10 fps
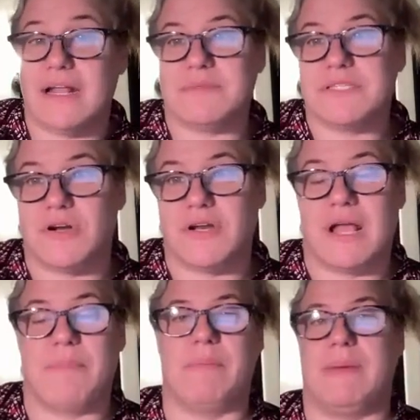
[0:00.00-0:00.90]
I'm starting
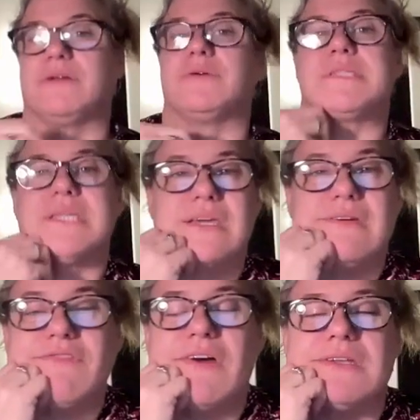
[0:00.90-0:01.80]
up a medical
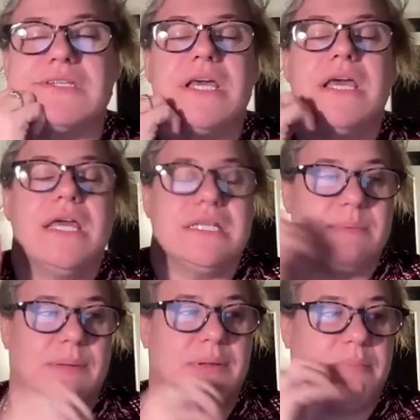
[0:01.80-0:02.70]
sinking fund to
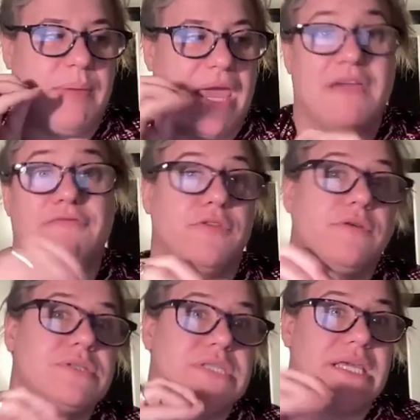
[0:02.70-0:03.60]
be able to pay for
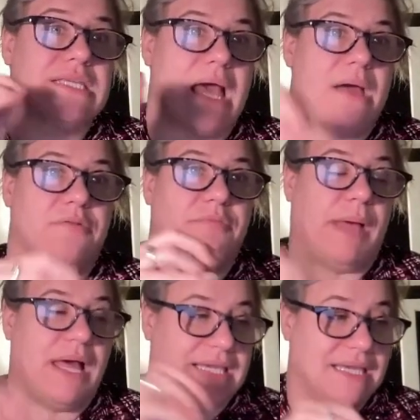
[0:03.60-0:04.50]
those things out of
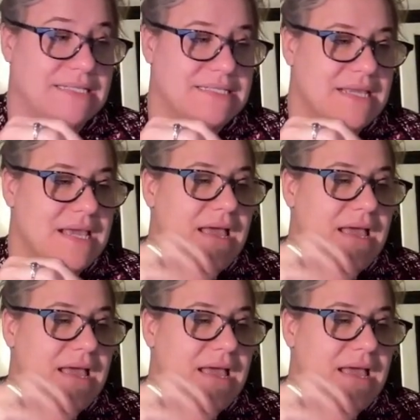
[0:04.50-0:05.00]
pocket.